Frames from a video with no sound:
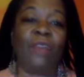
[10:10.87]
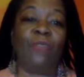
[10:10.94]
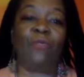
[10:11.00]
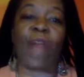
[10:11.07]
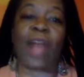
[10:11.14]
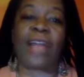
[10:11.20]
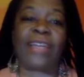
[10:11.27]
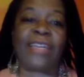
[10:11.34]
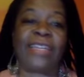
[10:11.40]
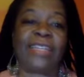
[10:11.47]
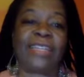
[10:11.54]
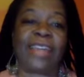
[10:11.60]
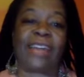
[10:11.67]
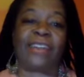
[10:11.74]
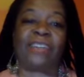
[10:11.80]
writing
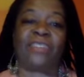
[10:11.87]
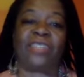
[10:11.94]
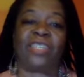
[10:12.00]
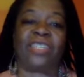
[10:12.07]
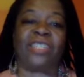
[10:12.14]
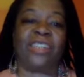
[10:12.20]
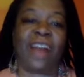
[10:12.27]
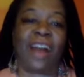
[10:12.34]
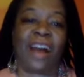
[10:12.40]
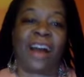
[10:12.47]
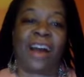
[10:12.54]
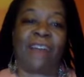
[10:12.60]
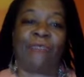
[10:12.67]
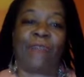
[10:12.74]
letters to God,